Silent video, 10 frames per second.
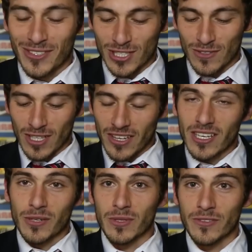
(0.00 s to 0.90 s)
First of all, I
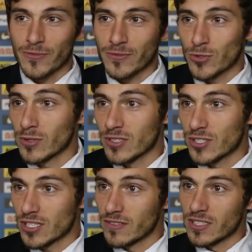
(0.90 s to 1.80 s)
think we truly
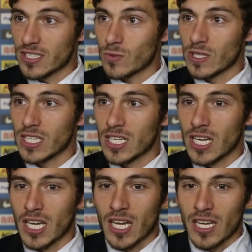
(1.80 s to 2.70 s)
deserved this win.
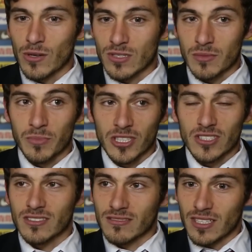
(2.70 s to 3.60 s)
It was a bit
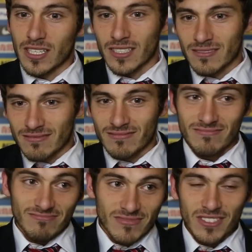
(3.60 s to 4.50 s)
like
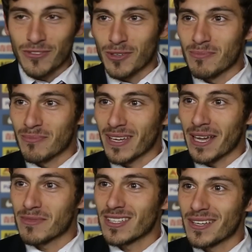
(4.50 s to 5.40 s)
different
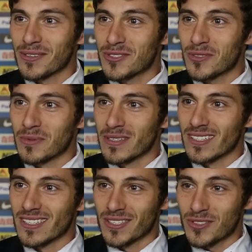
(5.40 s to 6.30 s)
game than I used
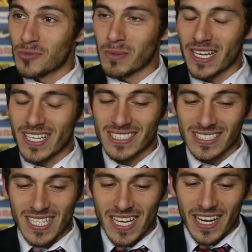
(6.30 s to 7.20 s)
to play,
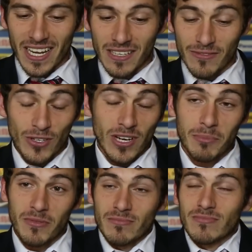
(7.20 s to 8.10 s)
and I'm very
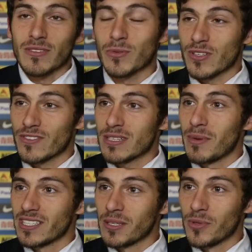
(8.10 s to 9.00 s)
happy. It was obviously
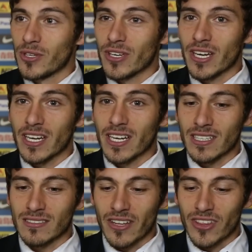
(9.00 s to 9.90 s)
my debut,
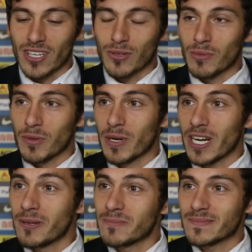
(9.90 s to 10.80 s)
and I think couldn't be better.